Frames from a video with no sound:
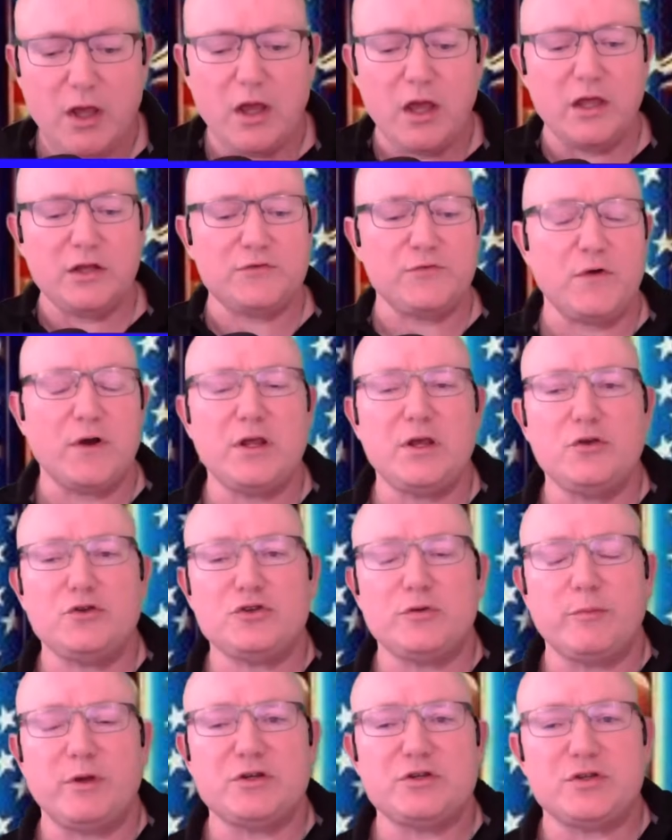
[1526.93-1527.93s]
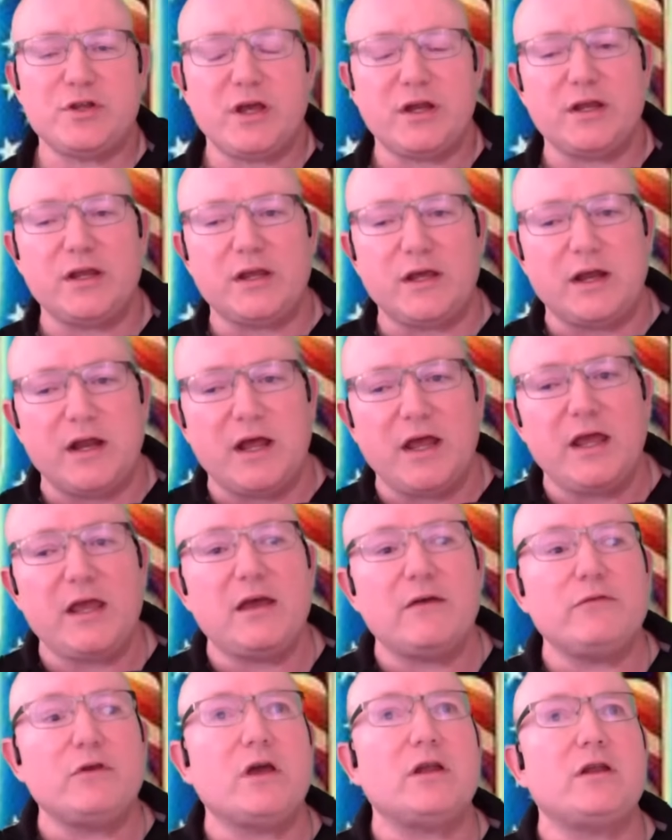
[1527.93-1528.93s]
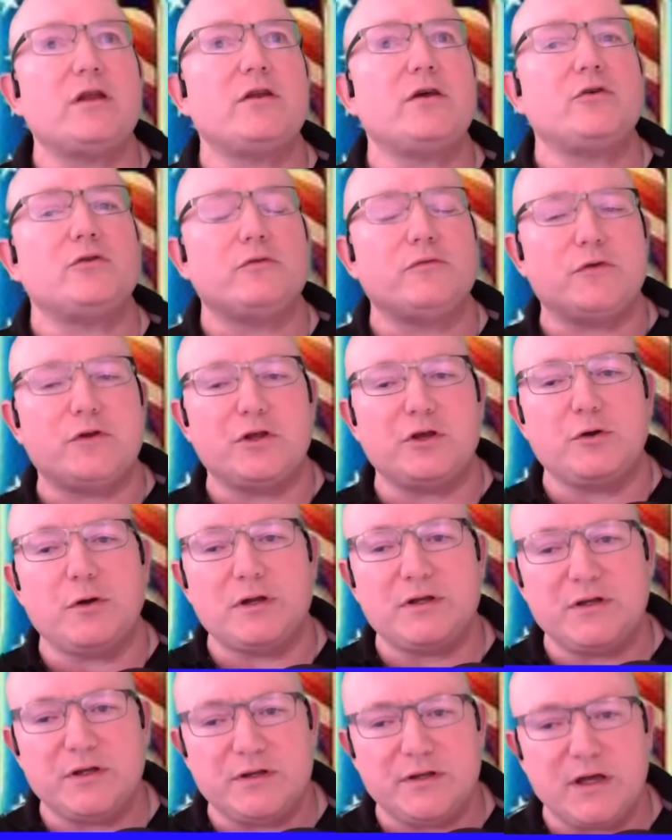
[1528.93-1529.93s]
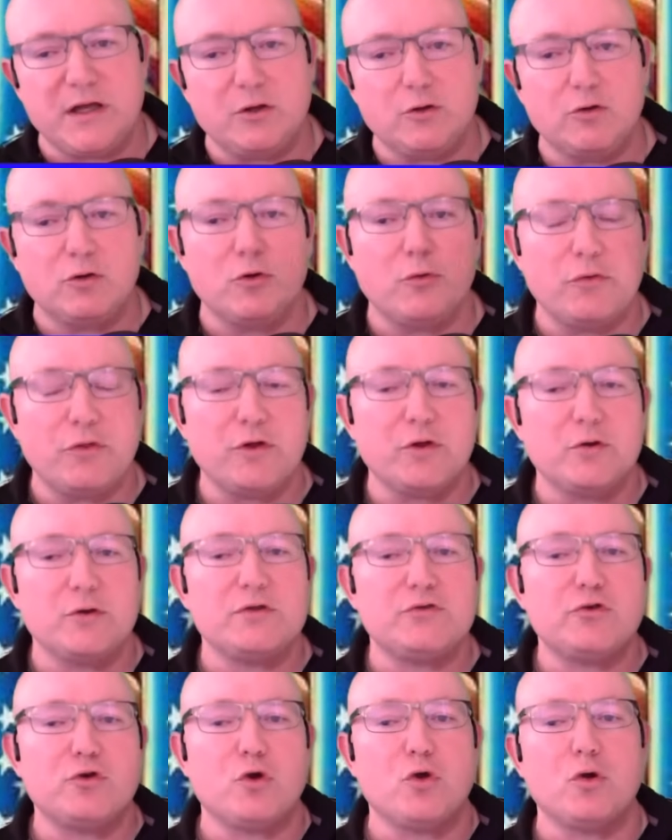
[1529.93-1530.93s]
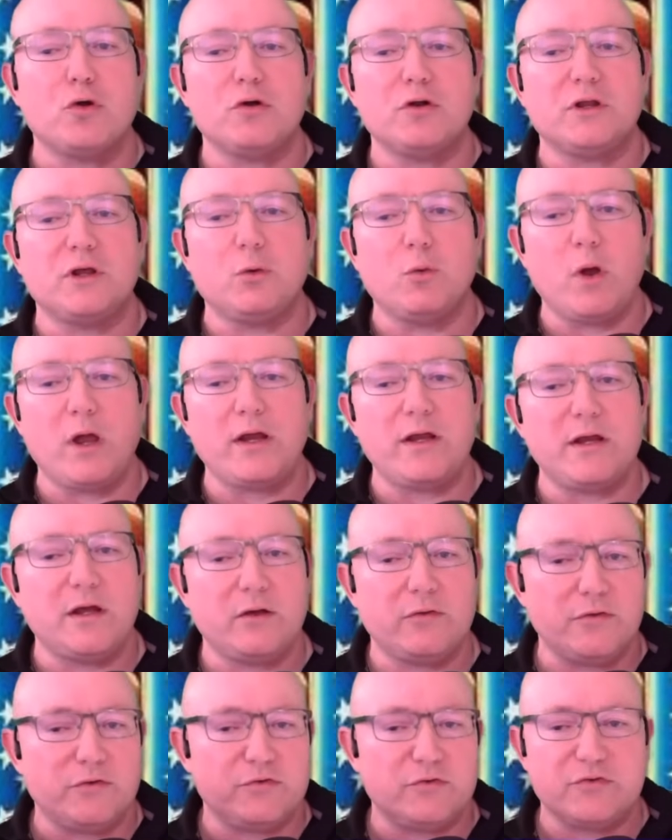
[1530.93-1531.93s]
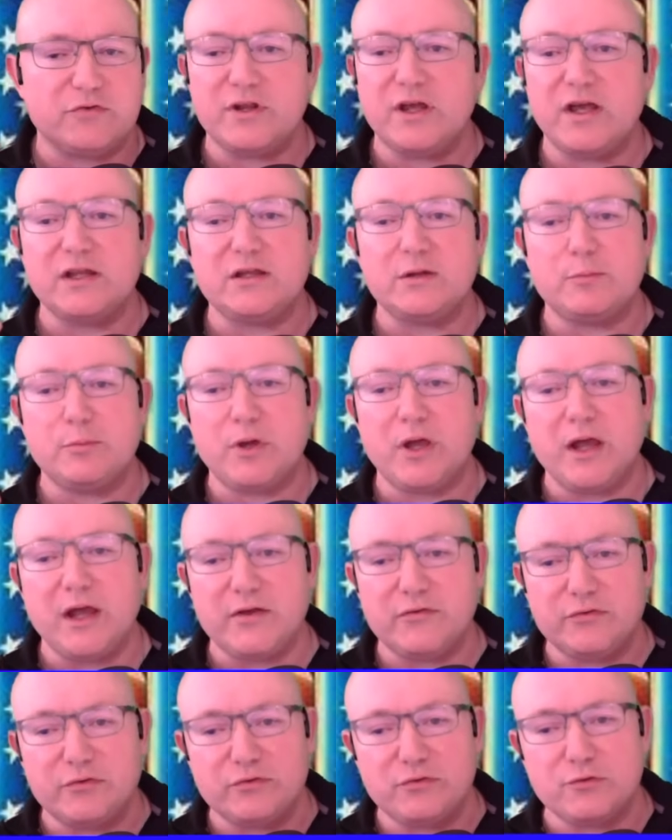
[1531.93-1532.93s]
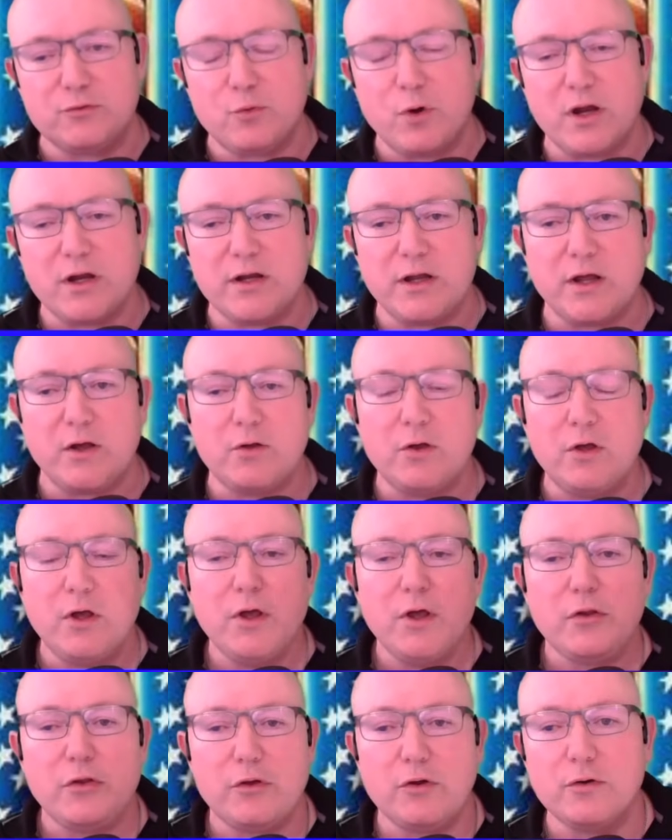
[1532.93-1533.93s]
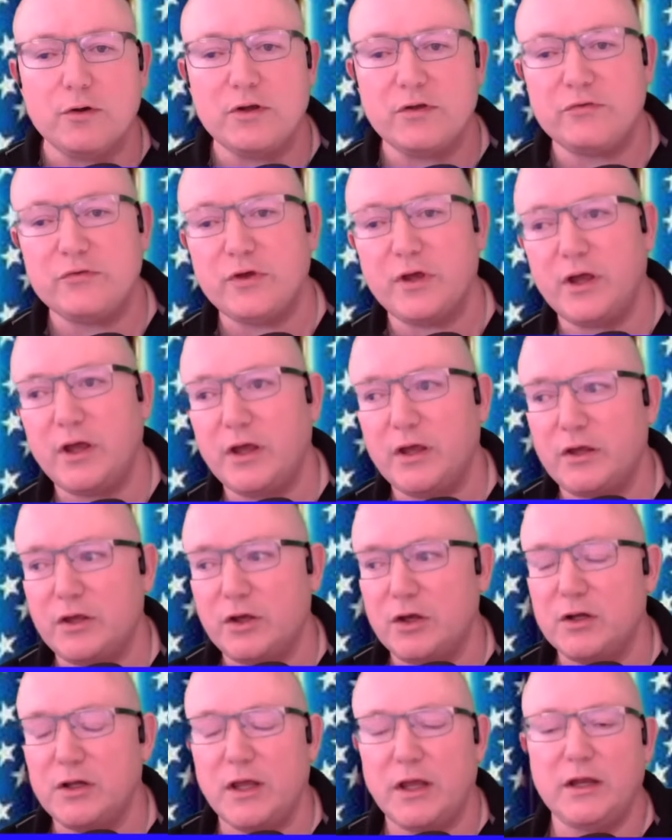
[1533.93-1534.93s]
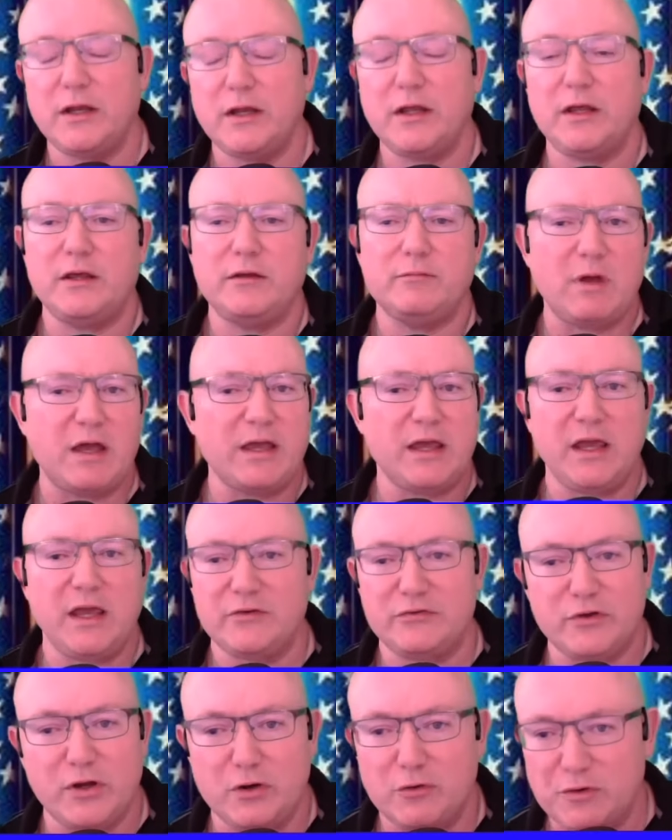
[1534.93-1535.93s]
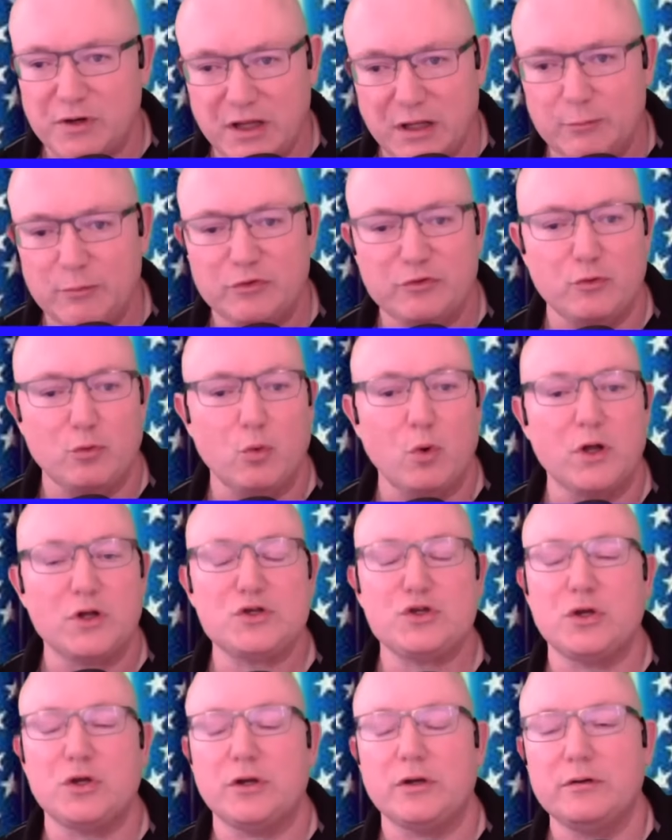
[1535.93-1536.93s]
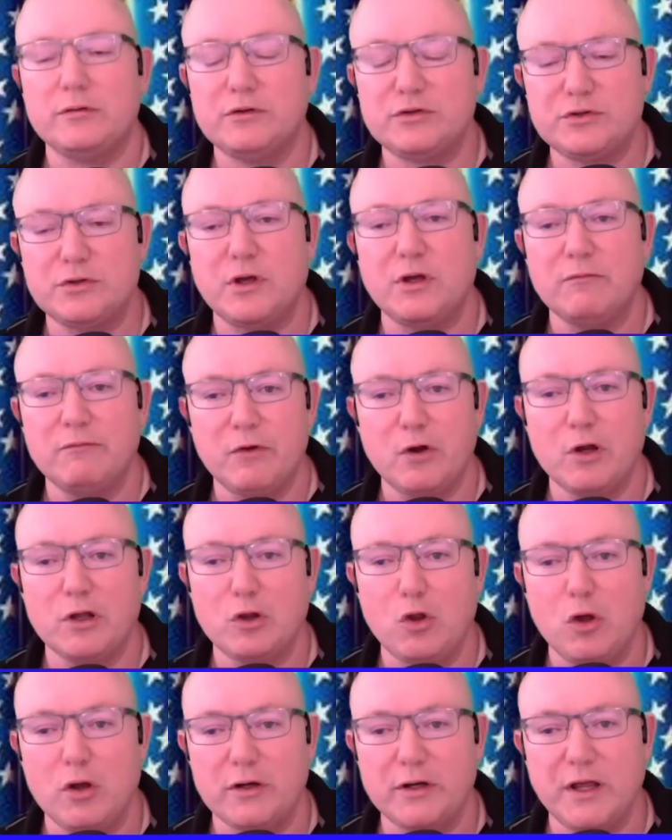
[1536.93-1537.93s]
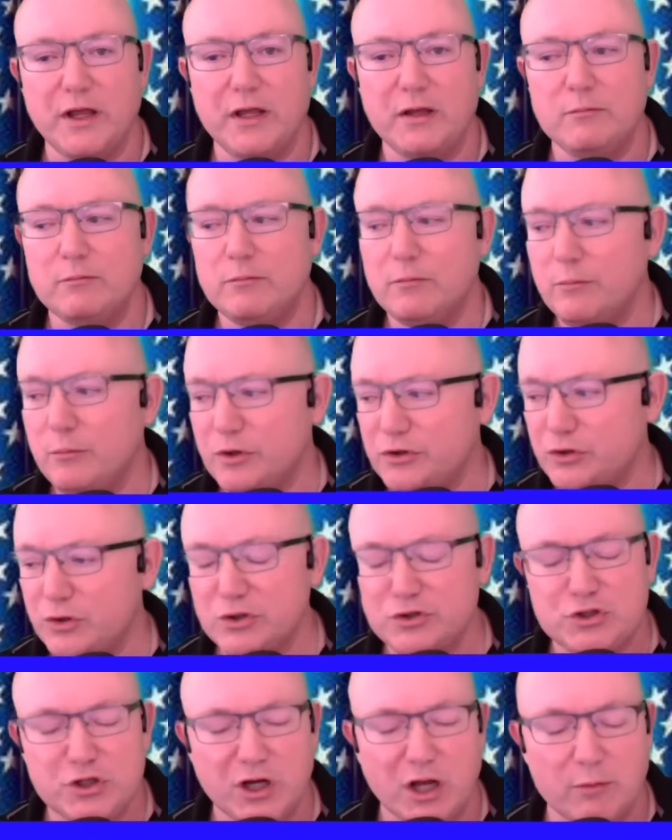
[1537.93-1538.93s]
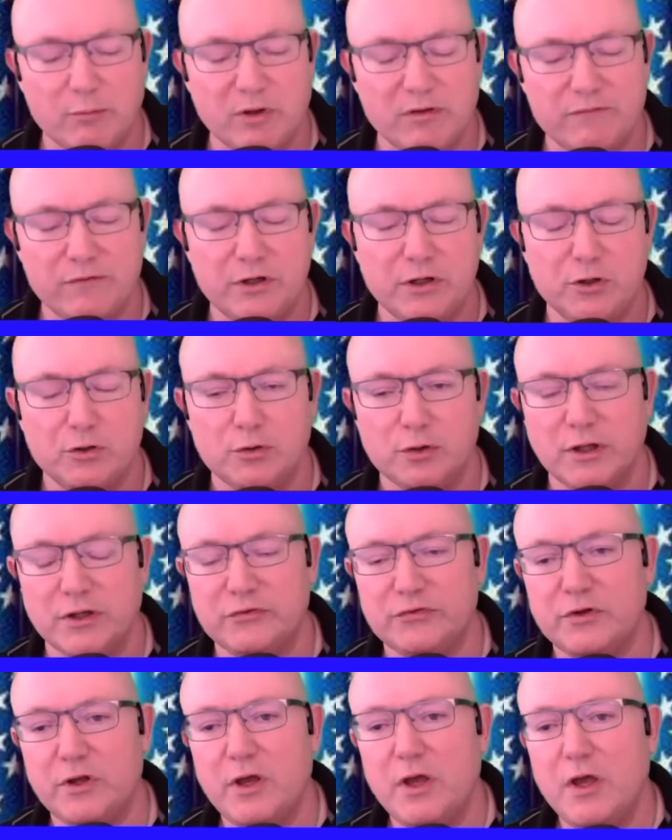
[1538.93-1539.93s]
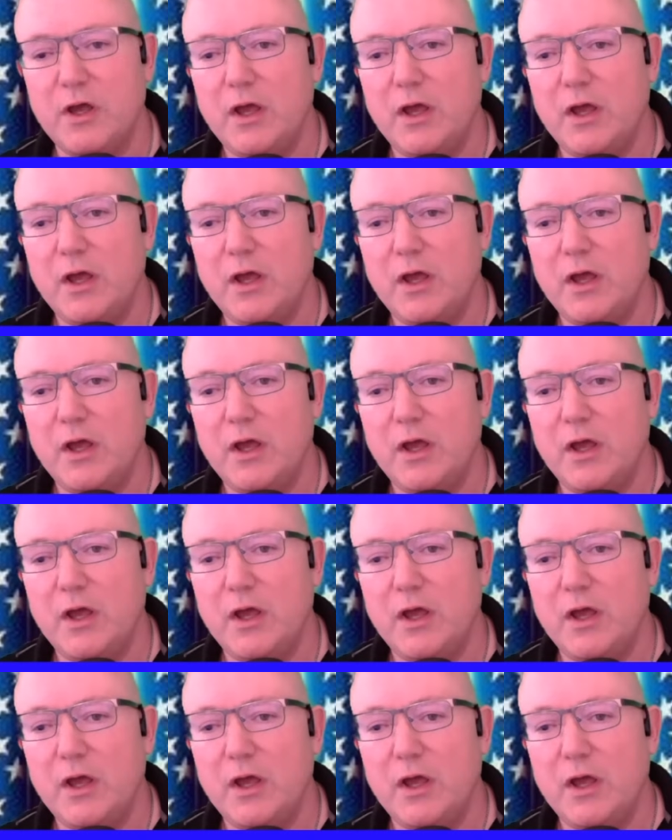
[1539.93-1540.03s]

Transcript: It's funny you should mention that again. I have yet another video I did not long ago. There is currently right now, this is not the past, this is right now. There is a young lady, I can't say her name, it's in Russian. It's a very long name, but you can check out my video list.